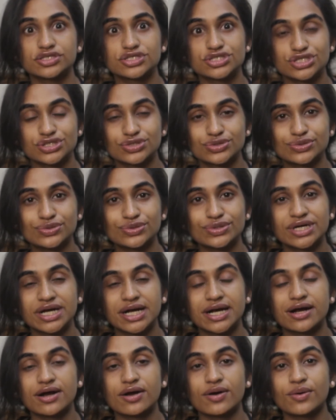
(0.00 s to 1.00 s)
2,
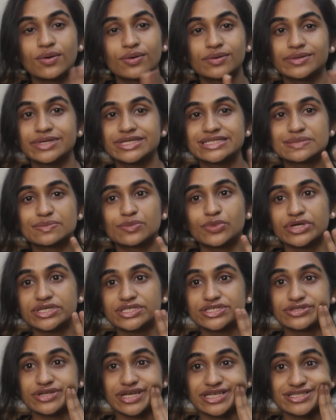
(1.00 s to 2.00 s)
always
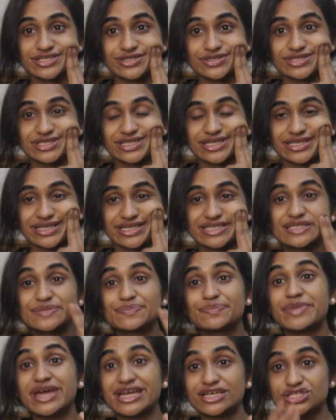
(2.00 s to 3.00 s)
moisturize your skin,
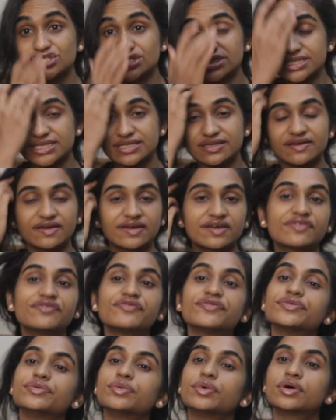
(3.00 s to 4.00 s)
especially if
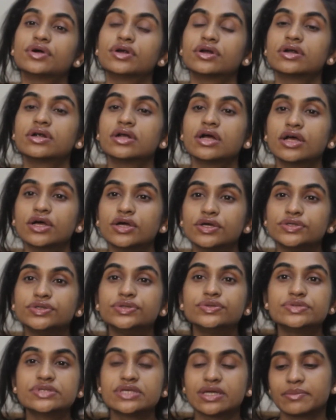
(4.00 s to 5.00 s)
you're
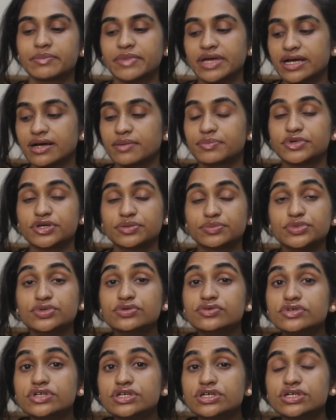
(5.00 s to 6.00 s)
using makeup
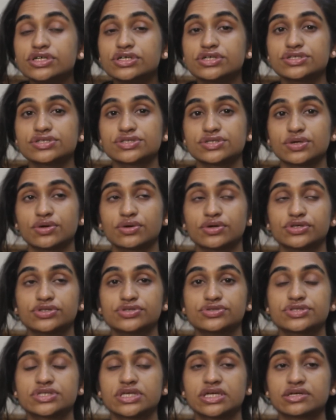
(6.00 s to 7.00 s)
removers or
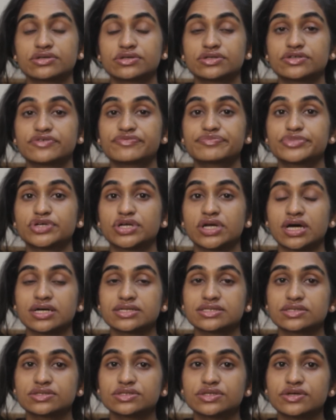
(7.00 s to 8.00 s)
using a lot of products on